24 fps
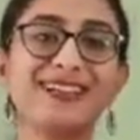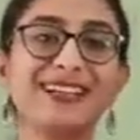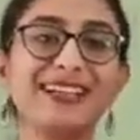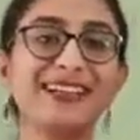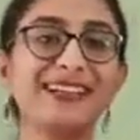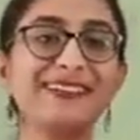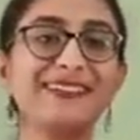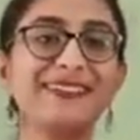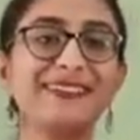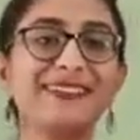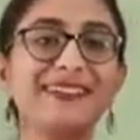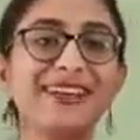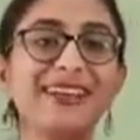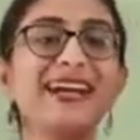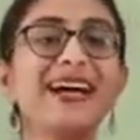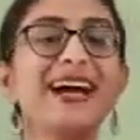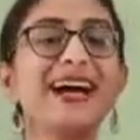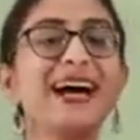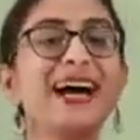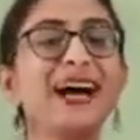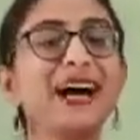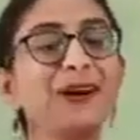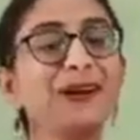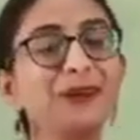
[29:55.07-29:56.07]
Okay,
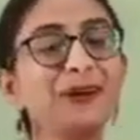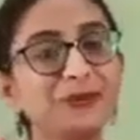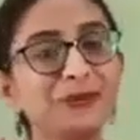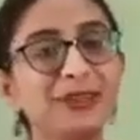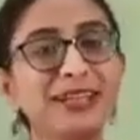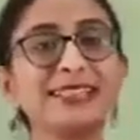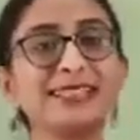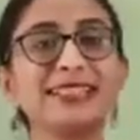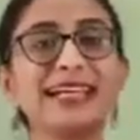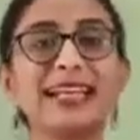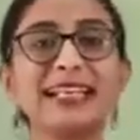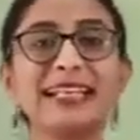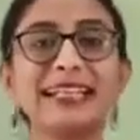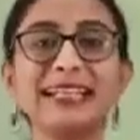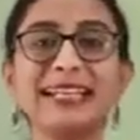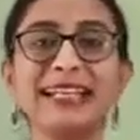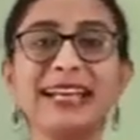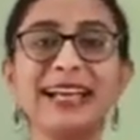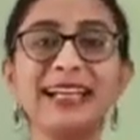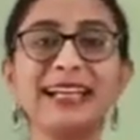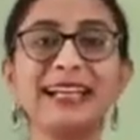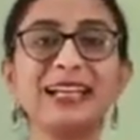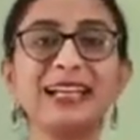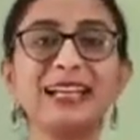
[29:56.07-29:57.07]
how exactly they
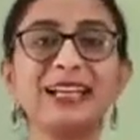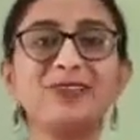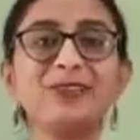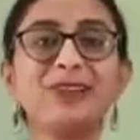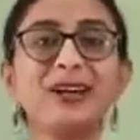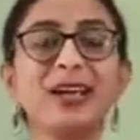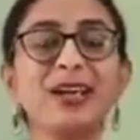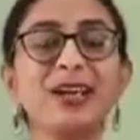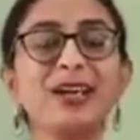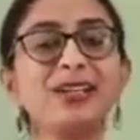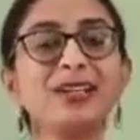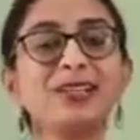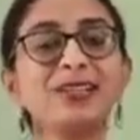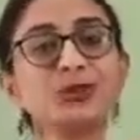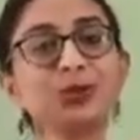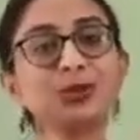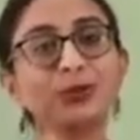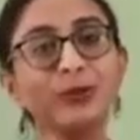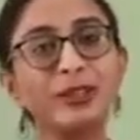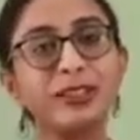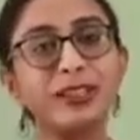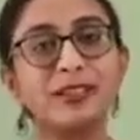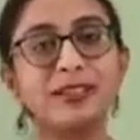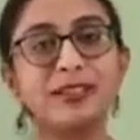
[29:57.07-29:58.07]
identify, so
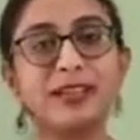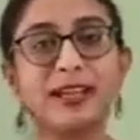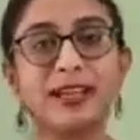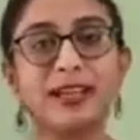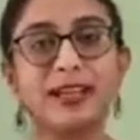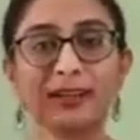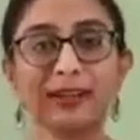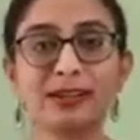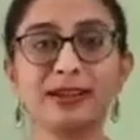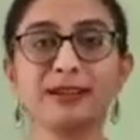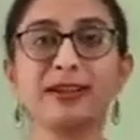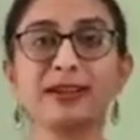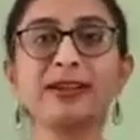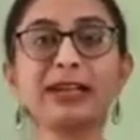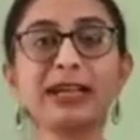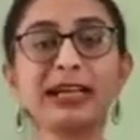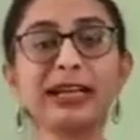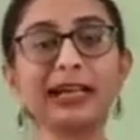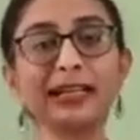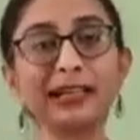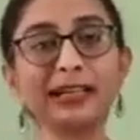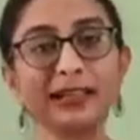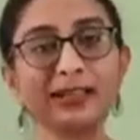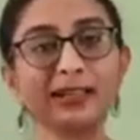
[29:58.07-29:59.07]
whether they
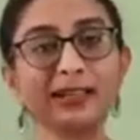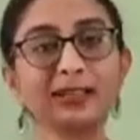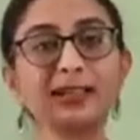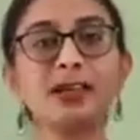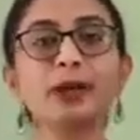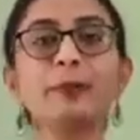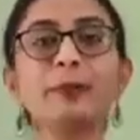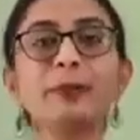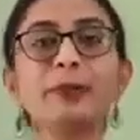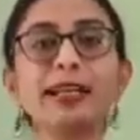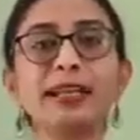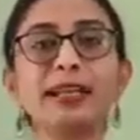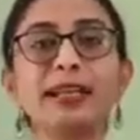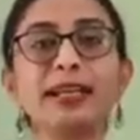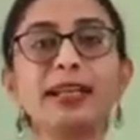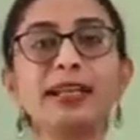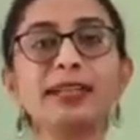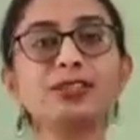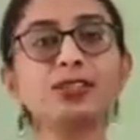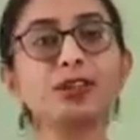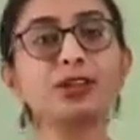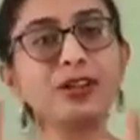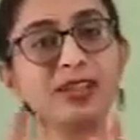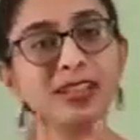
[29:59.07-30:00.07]
cut at the terminal
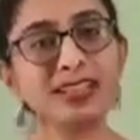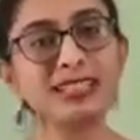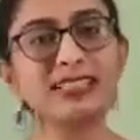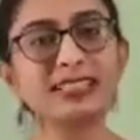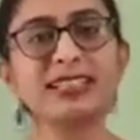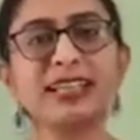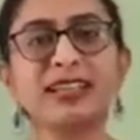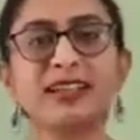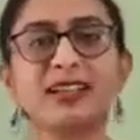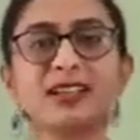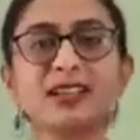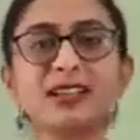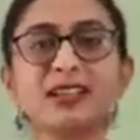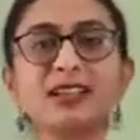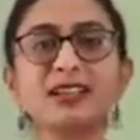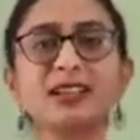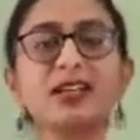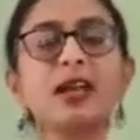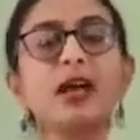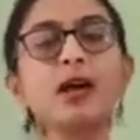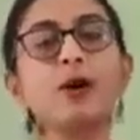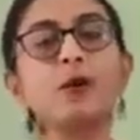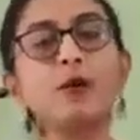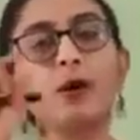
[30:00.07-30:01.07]
ends or in the center,
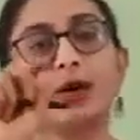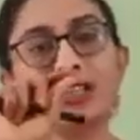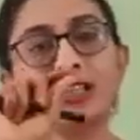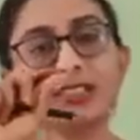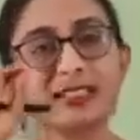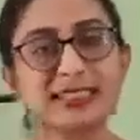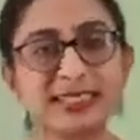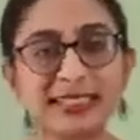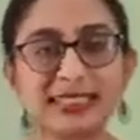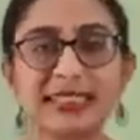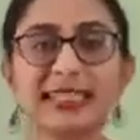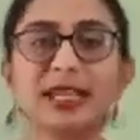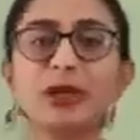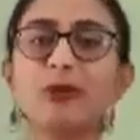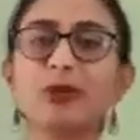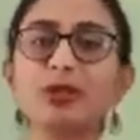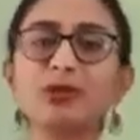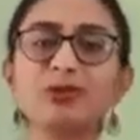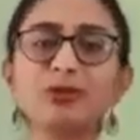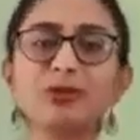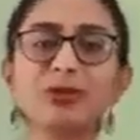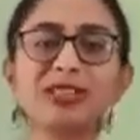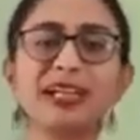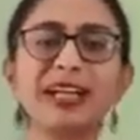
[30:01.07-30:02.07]
what is the sequence
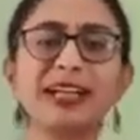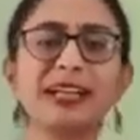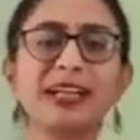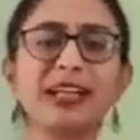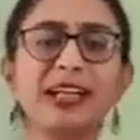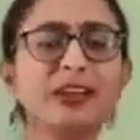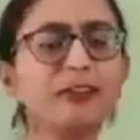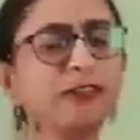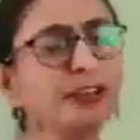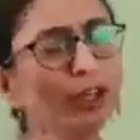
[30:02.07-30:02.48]
which they identify,